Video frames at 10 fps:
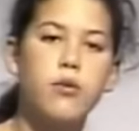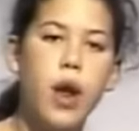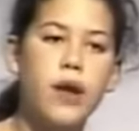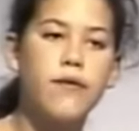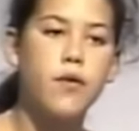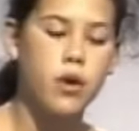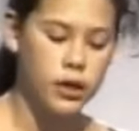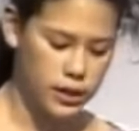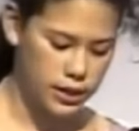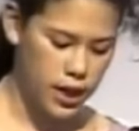and
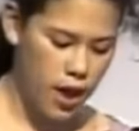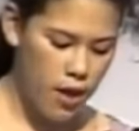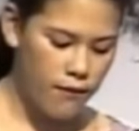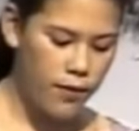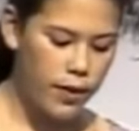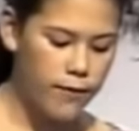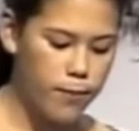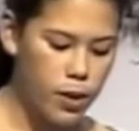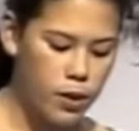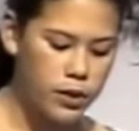rainforests full
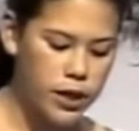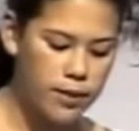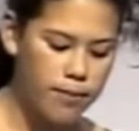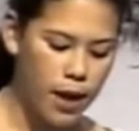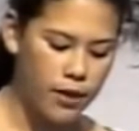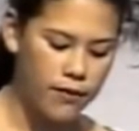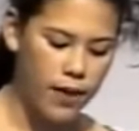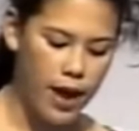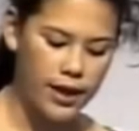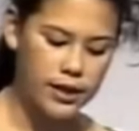of birds and
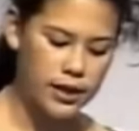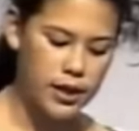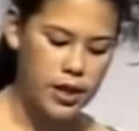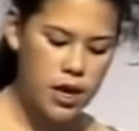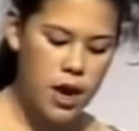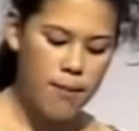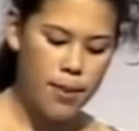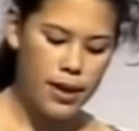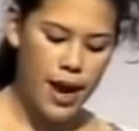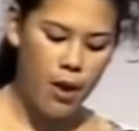butterflies.
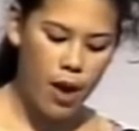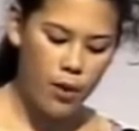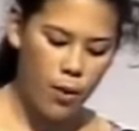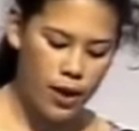But now I